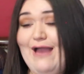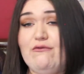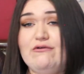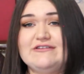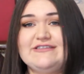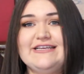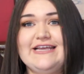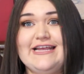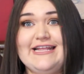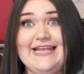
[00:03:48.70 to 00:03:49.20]

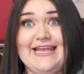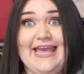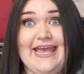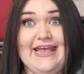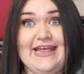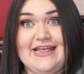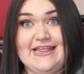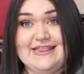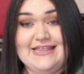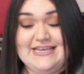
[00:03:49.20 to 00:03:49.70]
wasn't gonna
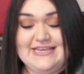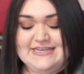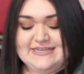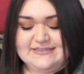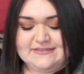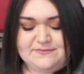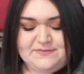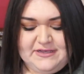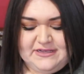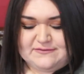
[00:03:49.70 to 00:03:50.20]
get
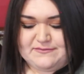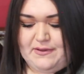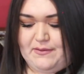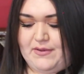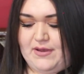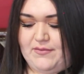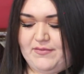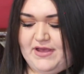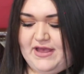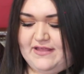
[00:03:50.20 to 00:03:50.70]
these because my
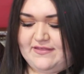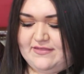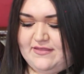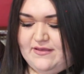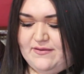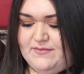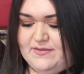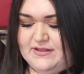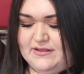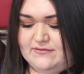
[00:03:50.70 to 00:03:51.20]
mom got
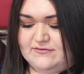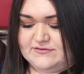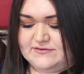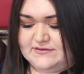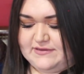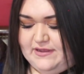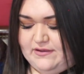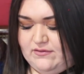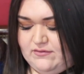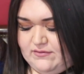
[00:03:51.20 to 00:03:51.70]
them, and I was
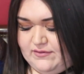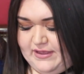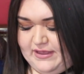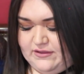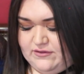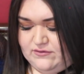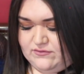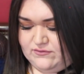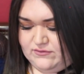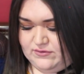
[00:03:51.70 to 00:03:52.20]
just like, oh,
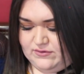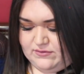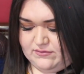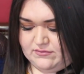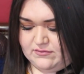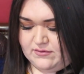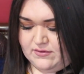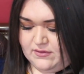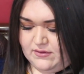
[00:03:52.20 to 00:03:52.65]
okay, you do you.